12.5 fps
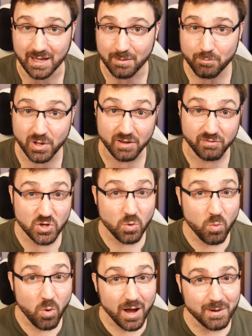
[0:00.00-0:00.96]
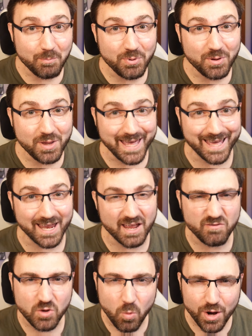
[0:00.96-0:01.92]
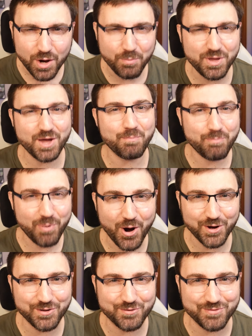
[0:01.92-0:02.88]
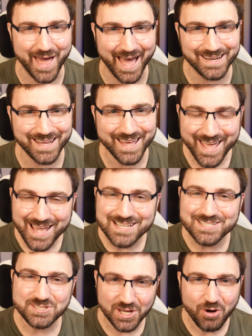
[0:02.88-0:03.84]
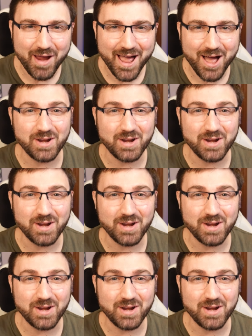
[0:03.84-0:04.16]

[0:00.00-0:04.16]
But if you want to play it, if you want to be a part of that, stick around.